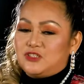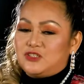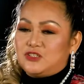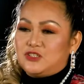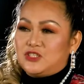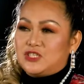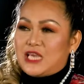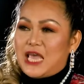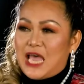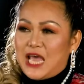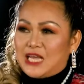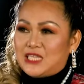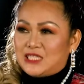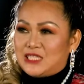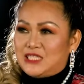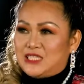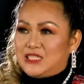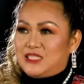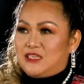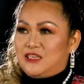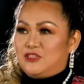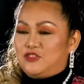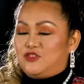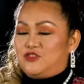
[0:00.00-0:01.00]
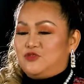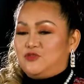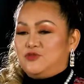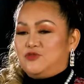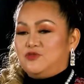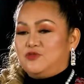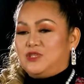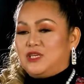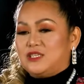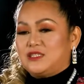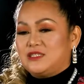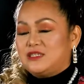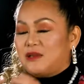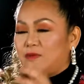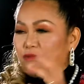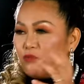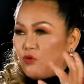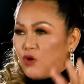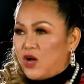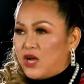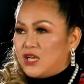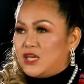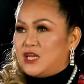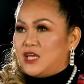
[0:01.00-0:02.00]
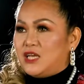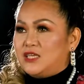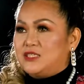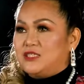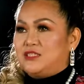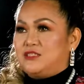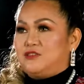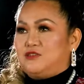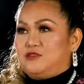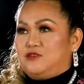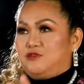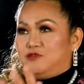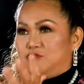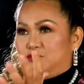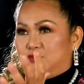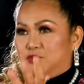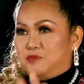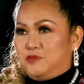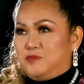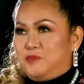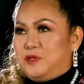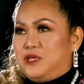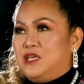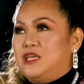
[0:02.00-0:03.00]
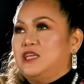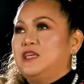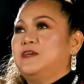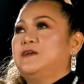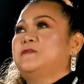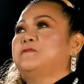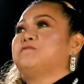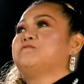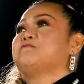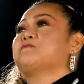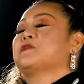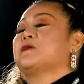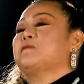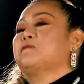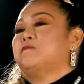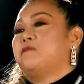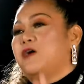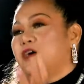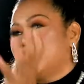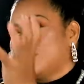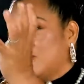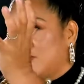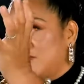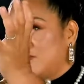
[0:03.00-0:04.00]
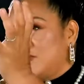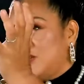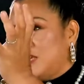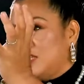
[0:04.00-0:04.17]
chance to the Cebuanas to be part of the